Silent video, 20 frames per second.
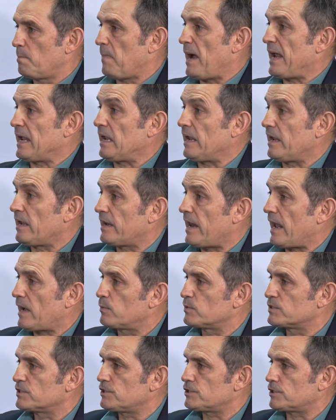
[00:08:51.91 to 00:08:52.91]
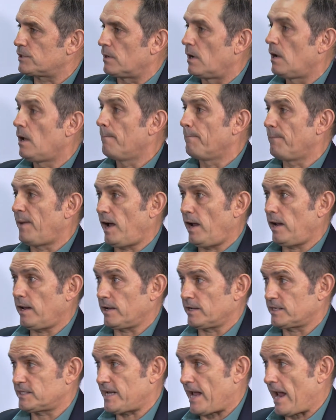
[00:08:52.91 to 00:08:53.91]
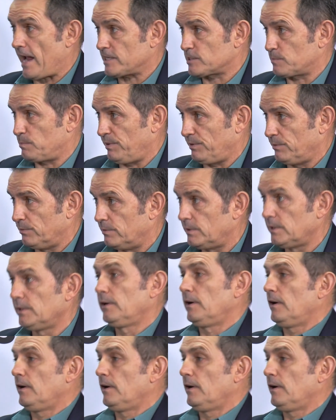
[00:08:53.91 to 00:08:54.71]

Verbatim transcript: making an acquisition, paying a tax bill.